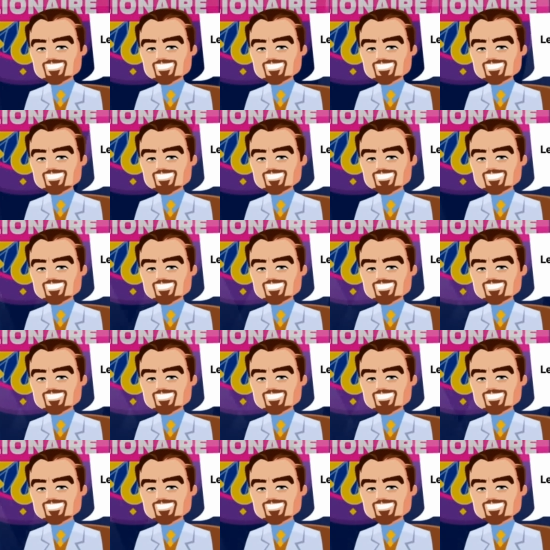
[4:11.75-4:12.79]

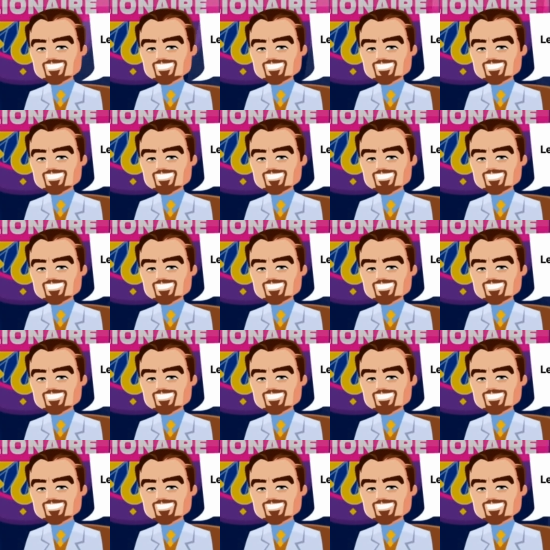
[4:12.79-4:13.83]

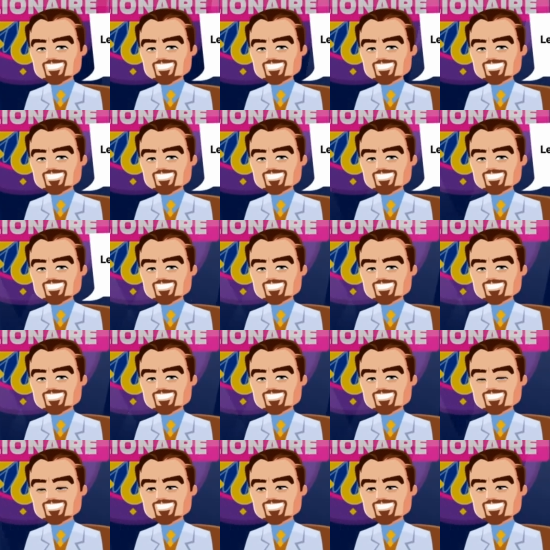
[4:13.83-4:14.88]

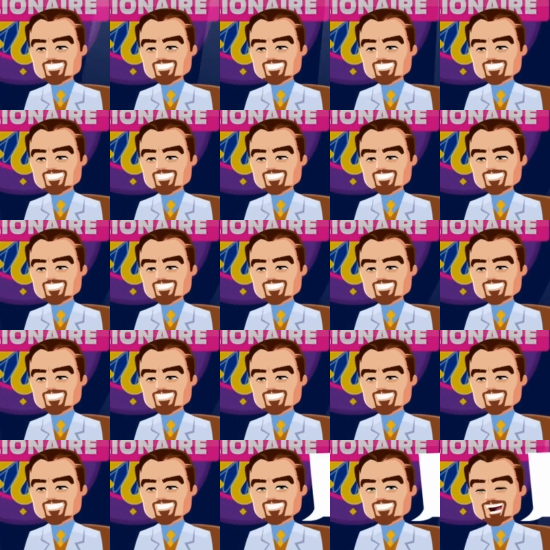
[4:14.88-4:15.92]

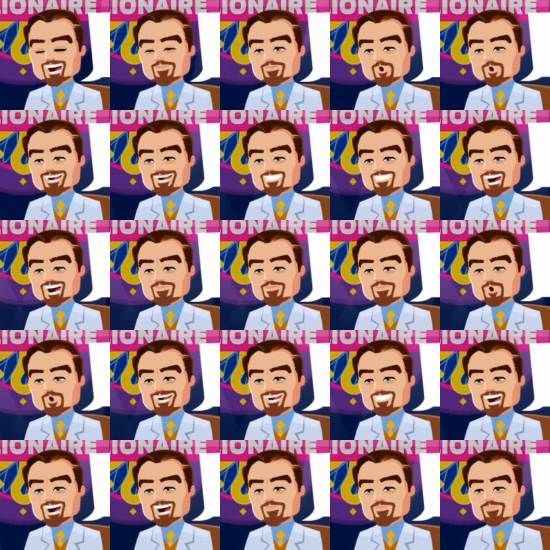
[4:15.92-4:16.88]
[no speech]